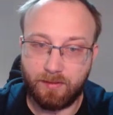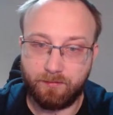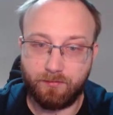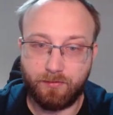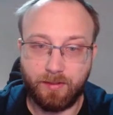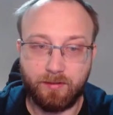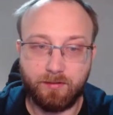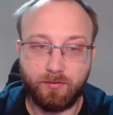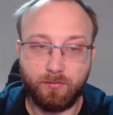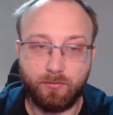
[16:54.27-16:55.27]
yeah, string
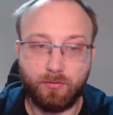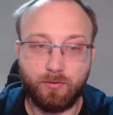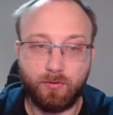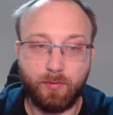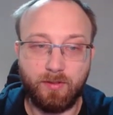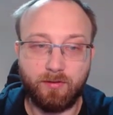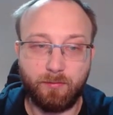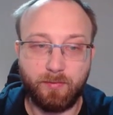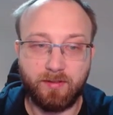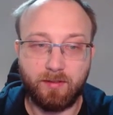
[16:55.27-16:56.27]
should not be
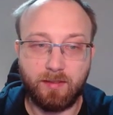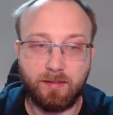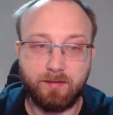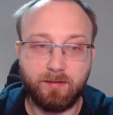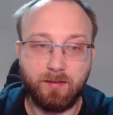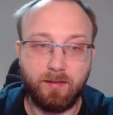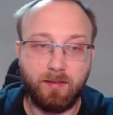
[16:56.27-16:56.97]
interpreted as